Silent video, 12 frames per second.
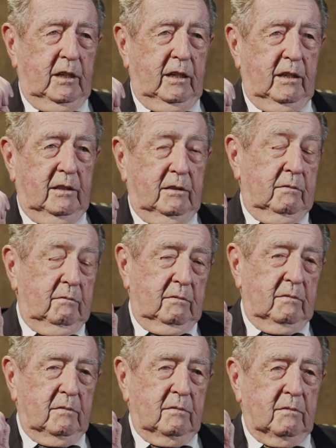And
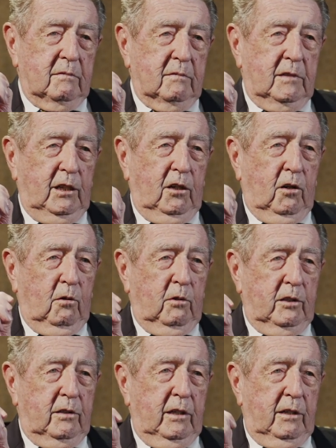they all
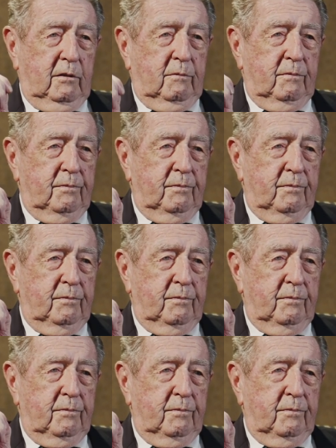went down.